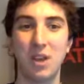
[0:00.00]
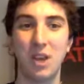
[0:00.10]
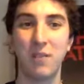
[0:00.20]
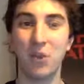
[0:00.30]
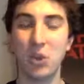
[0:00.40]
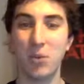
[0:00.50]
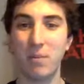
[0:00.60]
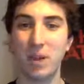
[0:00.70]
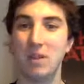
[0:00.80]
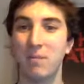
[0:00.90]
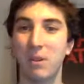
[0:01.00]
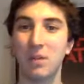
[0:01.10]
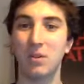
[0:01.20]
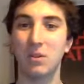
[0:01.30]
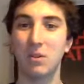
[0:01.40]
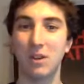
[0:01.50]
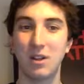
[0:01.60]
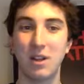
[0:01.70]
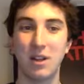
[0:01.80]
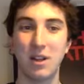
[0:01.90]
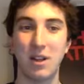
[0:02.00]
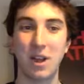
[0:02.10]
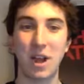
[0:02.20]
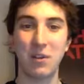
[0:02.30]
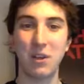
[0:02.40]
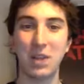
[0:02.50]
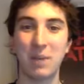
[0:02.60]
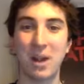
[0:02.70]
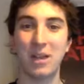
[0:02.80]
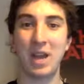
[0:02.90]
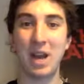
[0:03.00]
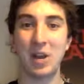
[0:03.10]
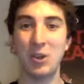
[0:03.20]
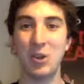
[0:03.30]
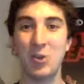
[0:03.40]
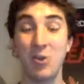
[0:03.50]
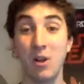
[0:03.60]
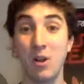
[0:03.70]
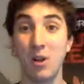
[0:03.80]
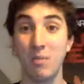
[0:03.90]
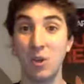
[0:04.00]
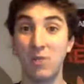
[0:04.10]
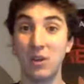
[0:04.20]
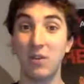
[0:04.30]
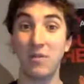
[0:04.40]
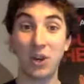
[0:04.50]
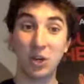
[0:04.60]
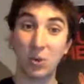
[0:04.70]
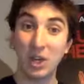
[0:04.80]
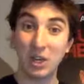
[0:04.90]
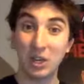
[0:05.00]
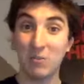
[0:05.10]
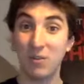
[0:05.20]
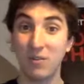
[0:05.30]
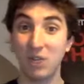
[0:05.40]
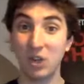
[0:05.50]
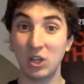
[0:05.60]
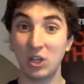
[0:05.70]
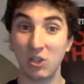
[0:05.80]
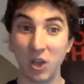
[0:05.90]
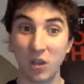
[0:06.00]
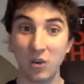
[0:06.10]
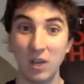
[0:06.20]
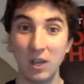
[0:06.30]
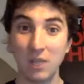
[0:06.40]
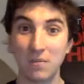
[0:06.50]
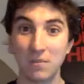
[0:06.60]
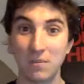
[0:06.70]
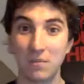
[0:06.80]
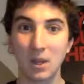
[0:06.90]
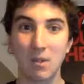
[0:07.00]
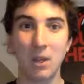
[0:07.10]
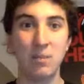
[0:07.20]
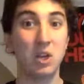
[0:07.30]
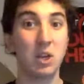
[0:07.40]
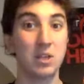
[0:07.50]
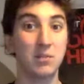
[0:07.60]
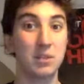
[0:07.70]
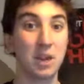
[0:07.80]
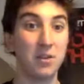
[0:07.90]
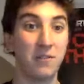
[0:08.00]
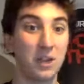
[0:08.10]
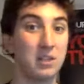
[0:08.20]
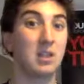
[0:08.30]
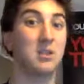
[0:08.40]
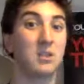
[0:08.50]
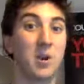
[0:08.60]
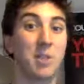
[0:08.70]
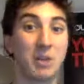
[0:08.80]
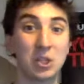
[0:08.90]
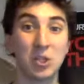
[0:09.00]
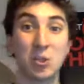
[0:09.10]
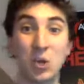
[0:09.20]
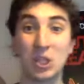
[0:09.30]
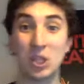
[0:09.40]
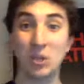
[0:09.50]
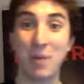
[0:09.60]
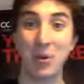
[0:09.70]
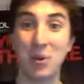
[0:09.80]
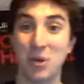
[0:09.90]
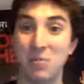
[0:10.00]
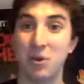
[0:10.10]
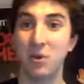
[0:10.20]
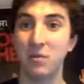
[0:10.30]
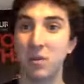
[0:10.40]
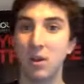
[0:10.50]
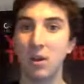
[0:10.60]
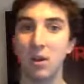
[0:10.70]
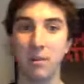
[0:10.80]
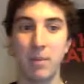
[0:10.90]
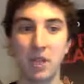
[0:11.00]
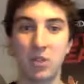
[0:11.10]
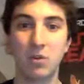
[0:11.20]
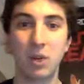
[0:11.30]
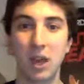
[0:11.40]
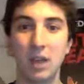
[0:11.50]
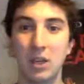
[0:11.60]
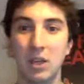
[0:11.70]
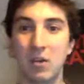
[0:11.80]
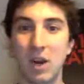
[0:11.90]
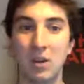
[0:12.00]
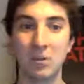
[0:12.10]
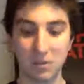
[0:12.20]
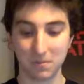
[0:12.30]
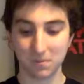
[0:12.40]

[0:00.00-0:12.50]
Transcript: if you were made of metal? Have a think about that. Are you moving very quickly? Are you moving very slowly? Maybe you can add some sound effects in as well. Maybe there's a noise that you make when you move, the metal clanking around,